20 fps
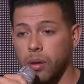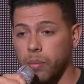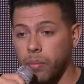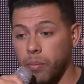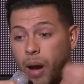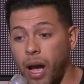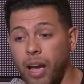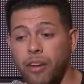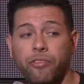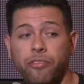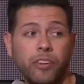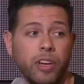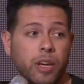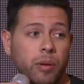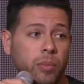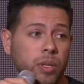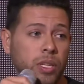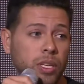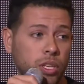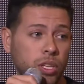my
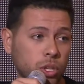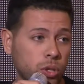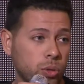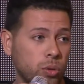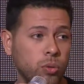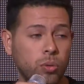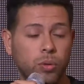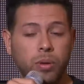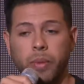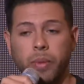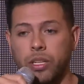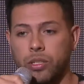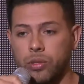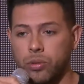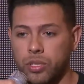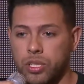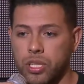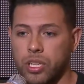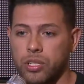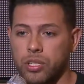family, you and my
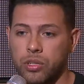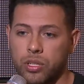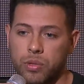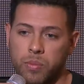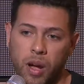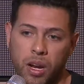two sisters,